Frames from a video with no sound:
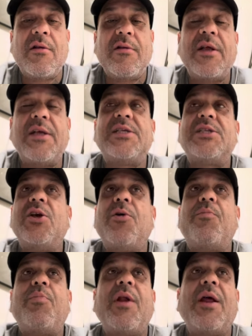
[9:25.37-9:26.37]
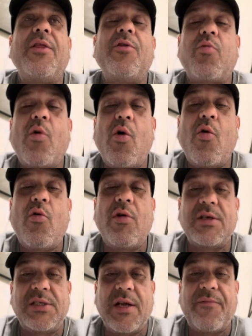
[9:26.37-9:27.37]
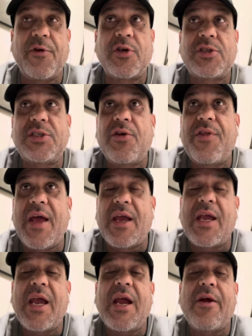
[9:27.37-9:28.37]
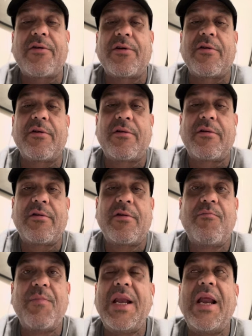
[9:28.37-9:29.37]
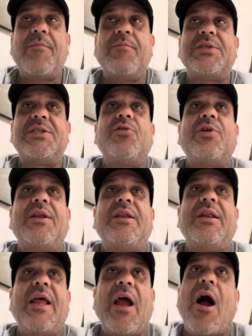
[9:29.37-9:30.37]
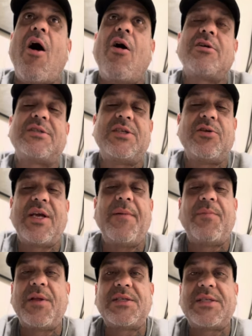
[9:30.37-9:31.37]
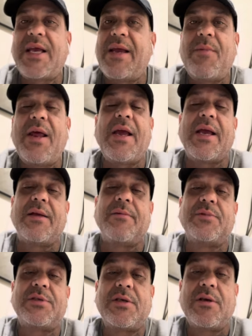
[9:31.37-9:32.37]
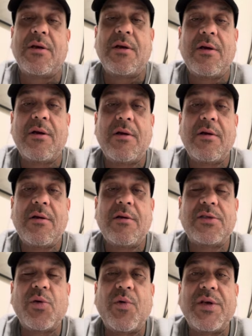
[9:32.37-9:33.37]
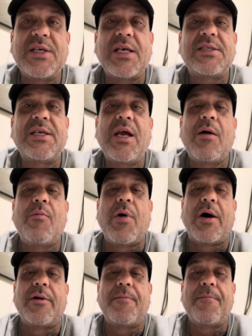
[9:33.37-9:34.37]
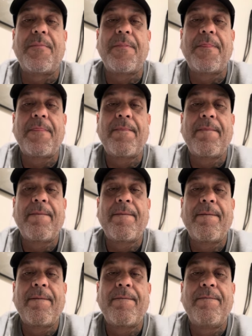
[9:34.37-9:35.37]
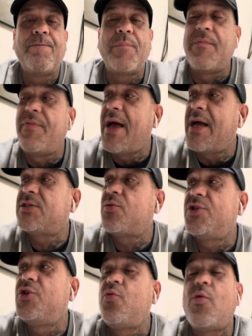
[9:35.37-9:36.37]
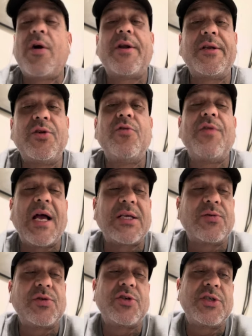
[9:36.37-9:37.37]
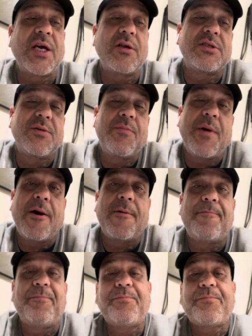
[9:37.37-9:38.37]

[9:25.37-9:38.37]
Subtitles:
They still play the role as if they're still that character. Many of them still keep the same names. So what does that say about them? But if that's what you want to do, that's what your channel's about,